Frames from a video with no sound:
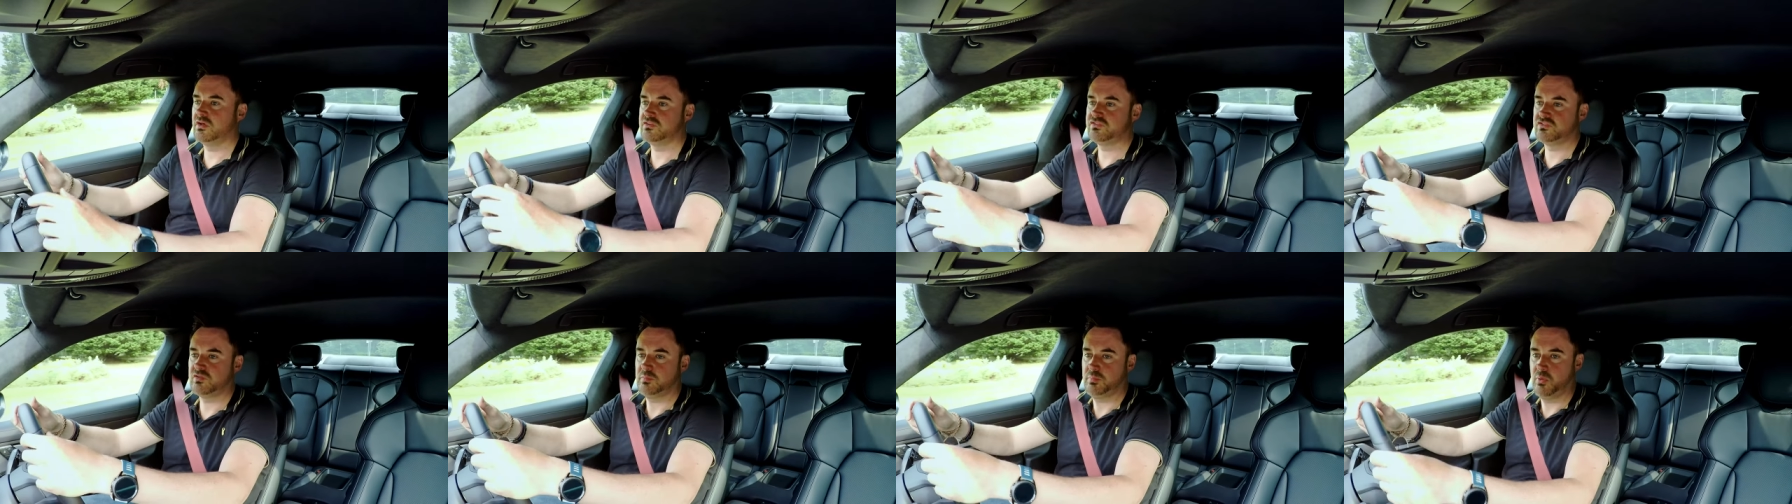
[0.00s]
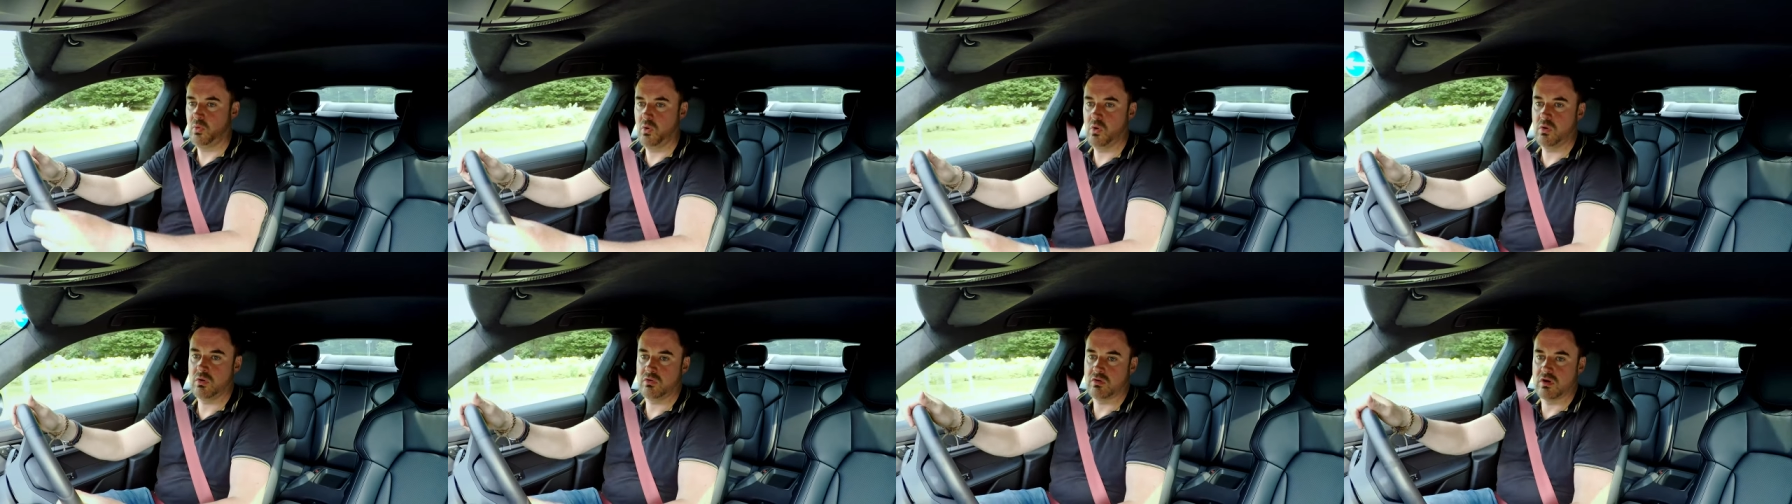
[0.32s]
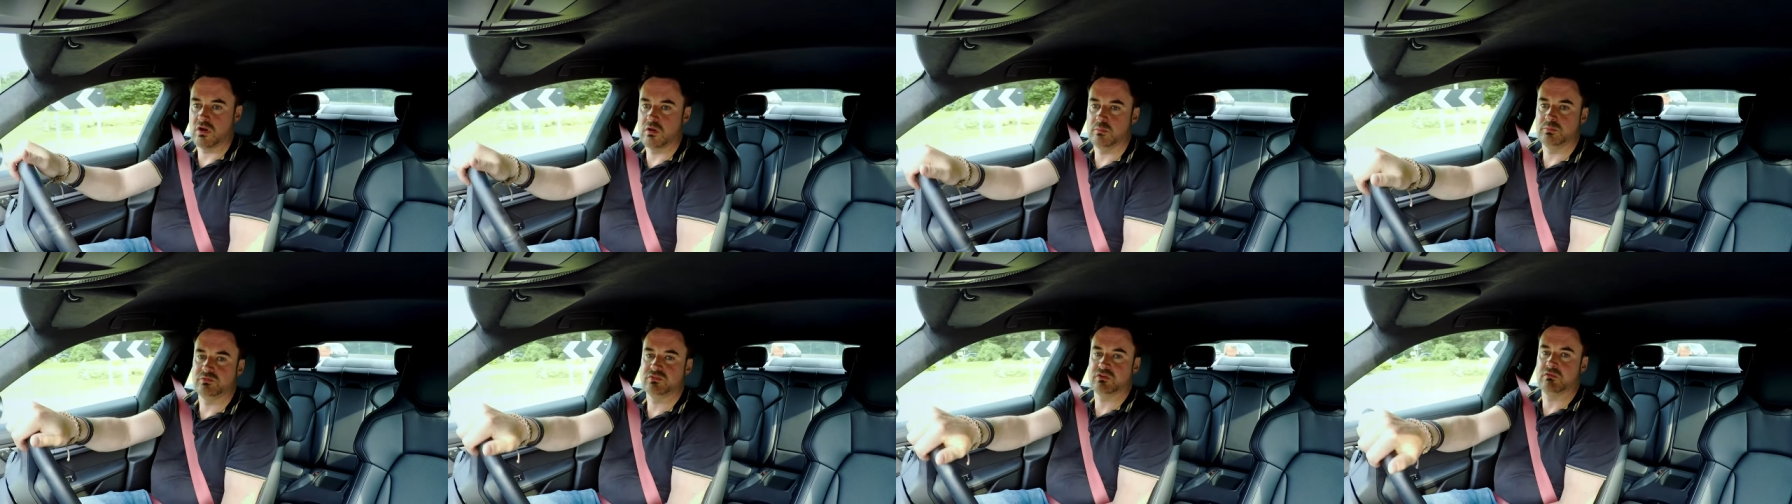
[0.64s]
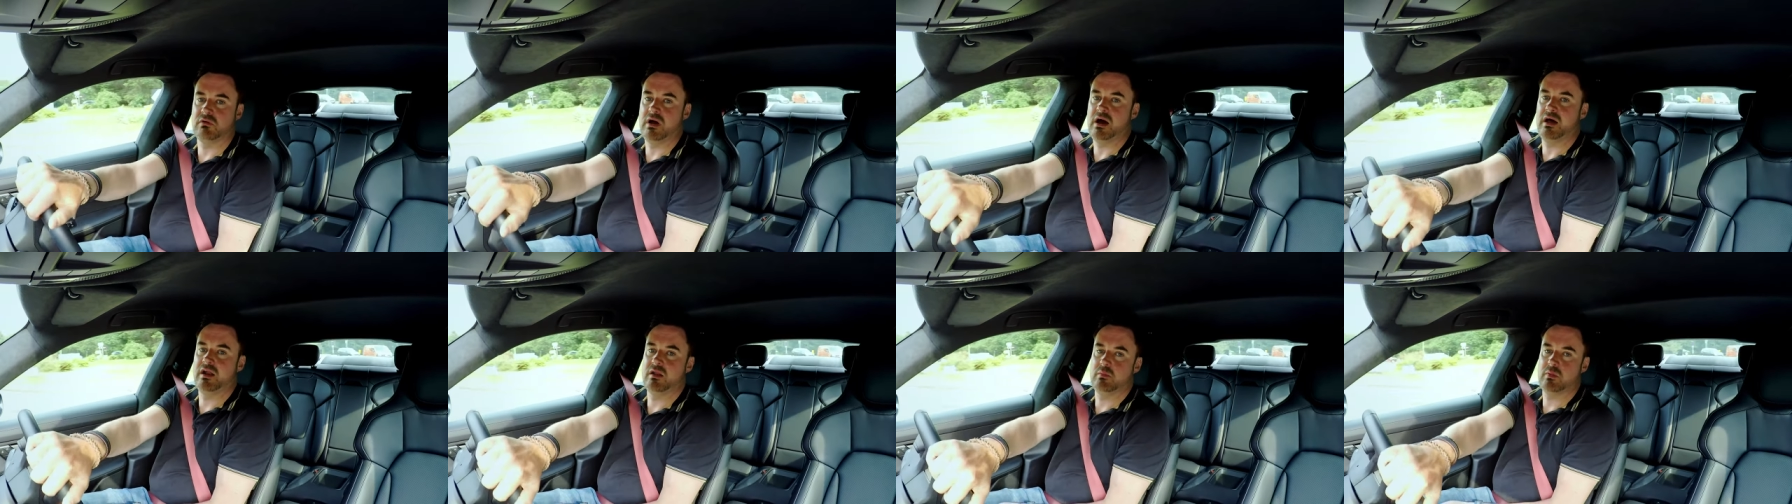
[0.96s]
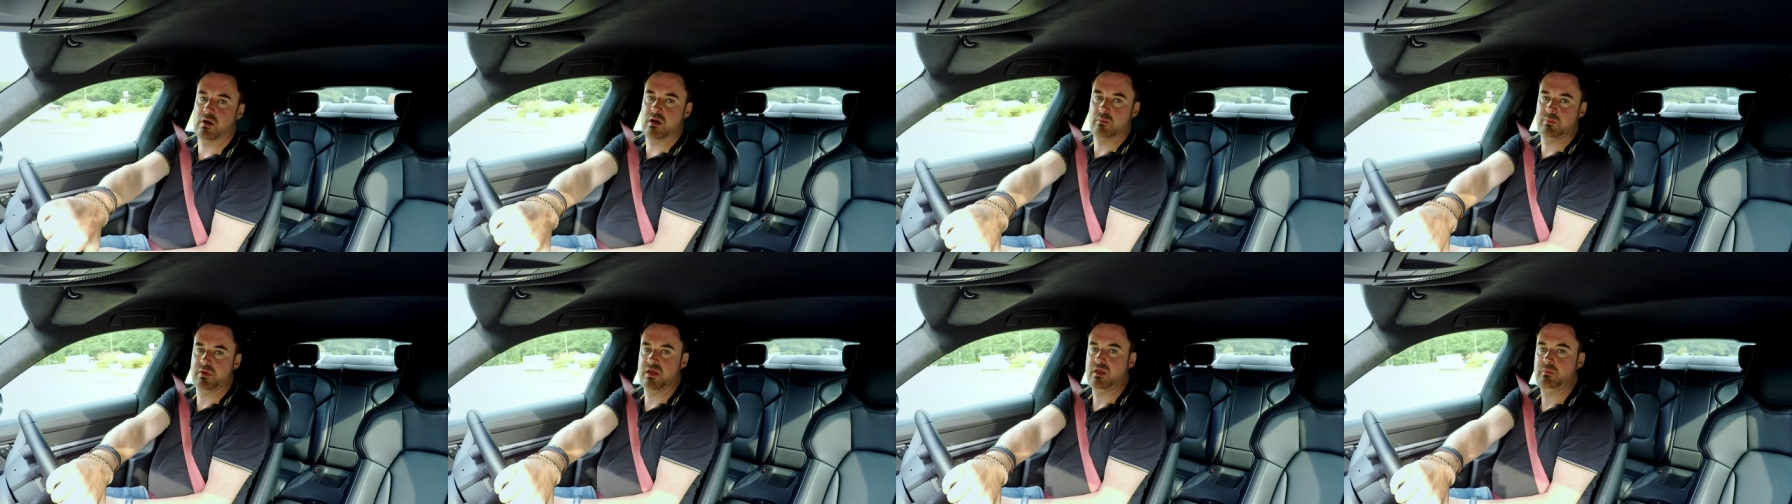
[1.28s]
a support group surrounded
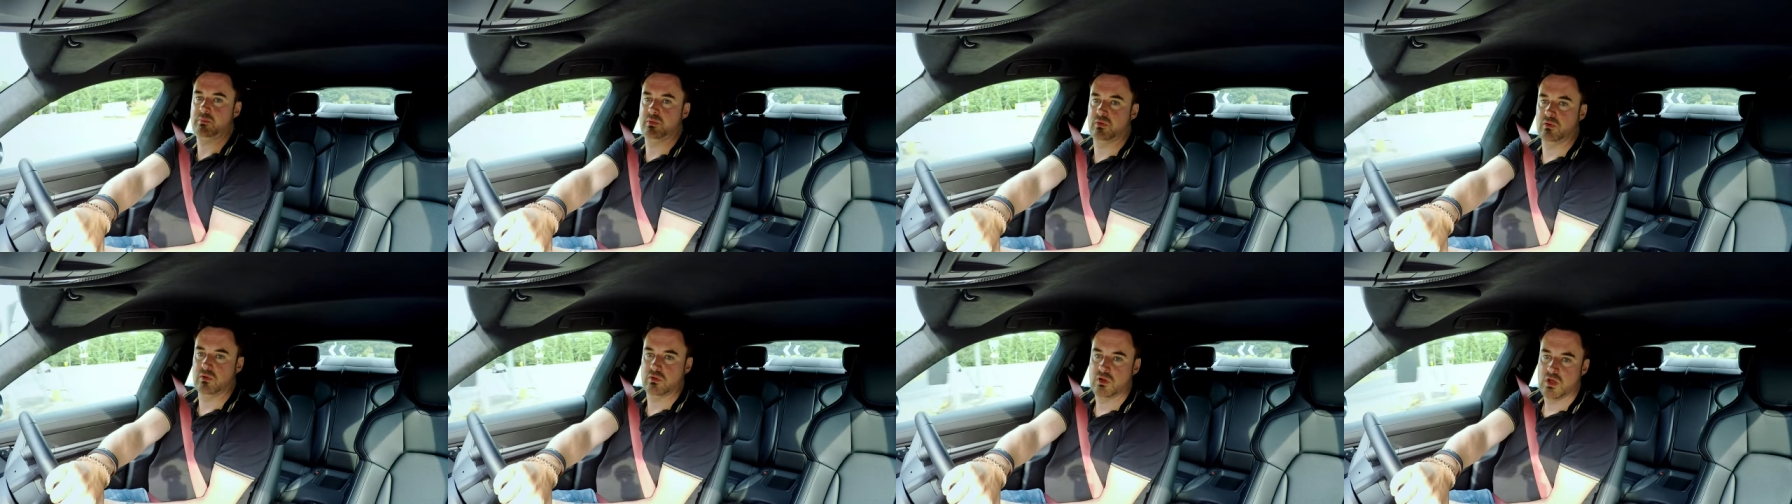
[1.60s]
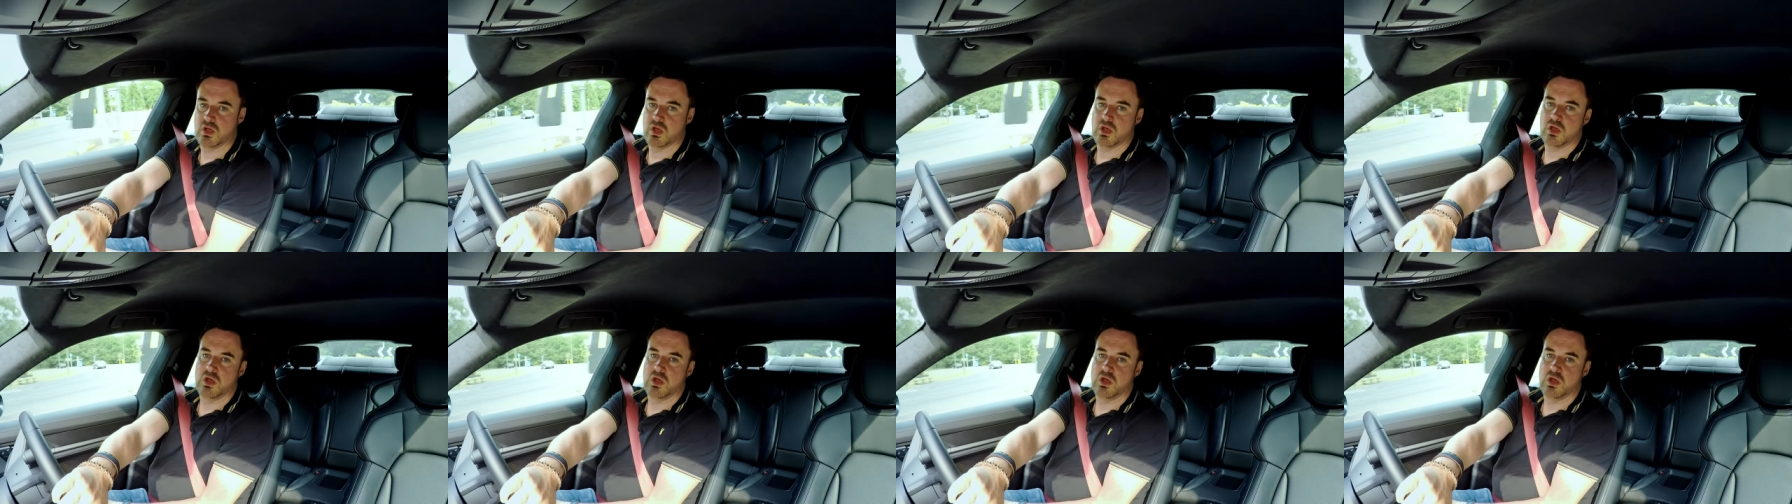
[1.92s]
by people